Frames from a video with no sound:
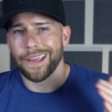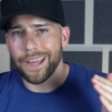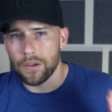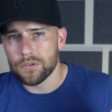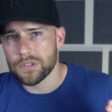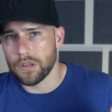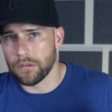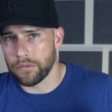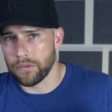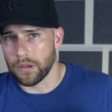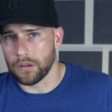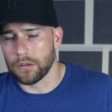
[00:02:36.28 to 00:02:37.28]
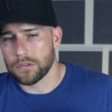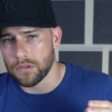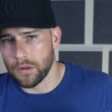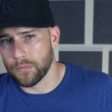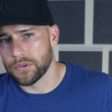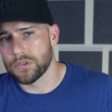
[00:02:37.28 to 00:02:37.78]
Here's the other thing.
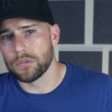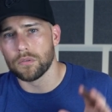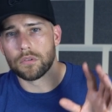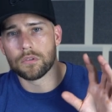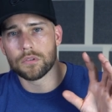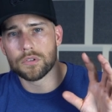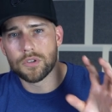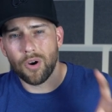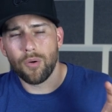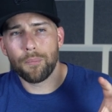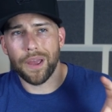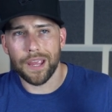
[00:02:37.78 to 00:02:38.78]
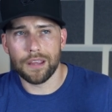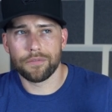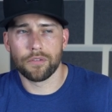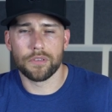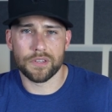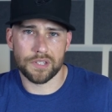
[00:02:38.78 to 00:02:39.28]
So, number two, don't pay
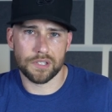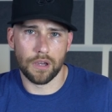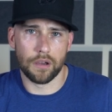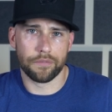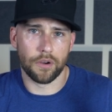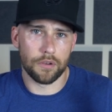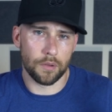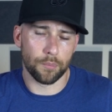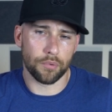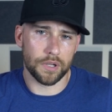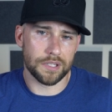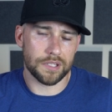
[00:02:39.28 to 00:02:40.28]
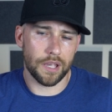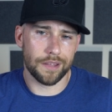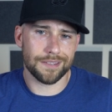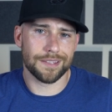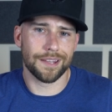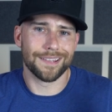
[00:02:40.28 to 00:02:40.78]
for this stuff under the
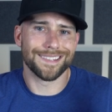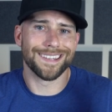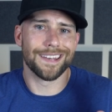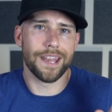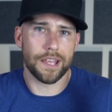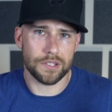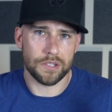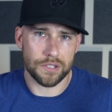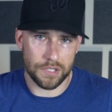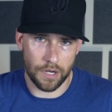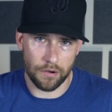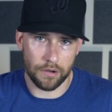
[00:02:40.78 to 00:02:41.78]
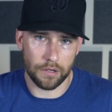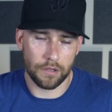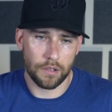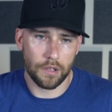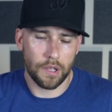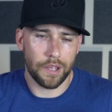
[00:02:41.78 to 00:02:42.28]
pretense that it's necessary.
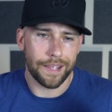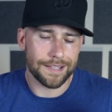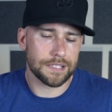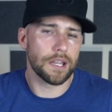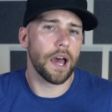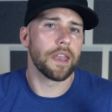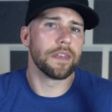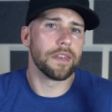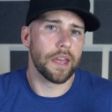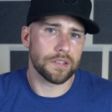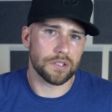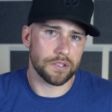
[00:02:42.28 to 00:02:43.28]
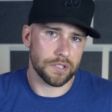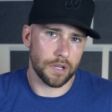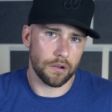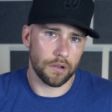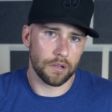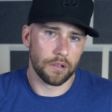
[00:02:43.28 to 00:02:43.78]
It's not
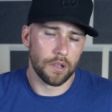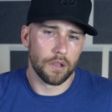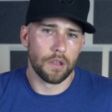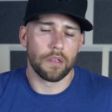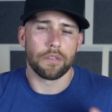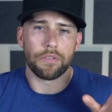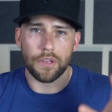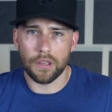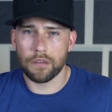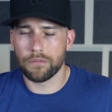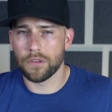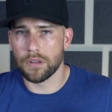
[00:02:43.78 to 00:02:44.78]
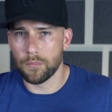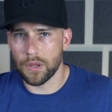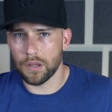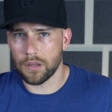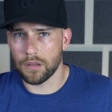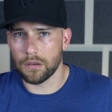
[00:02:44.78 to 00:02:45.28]
necessary. Think of the
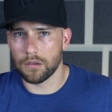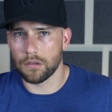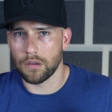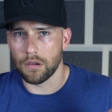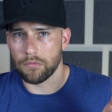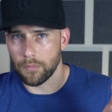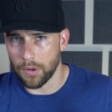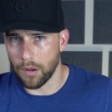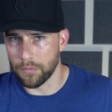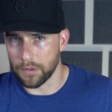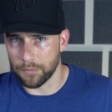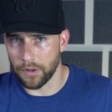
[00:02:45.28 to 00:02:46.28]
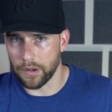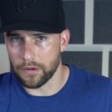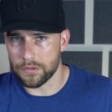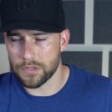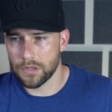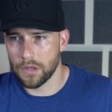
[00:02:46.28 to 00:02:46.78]
Dominican uh, Republic
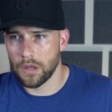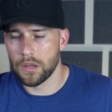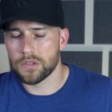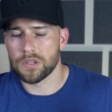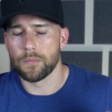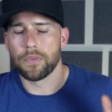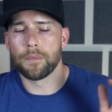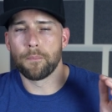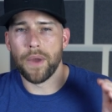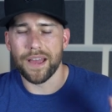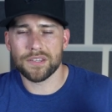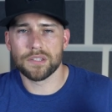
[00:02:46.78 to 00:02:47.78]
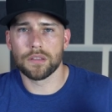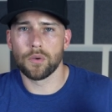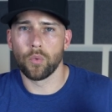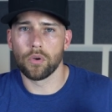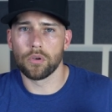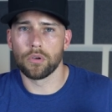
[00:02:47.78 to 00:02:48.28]
players, some of the best in the
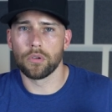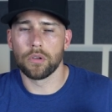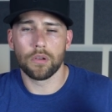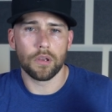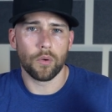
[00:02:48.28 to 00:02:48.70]
world.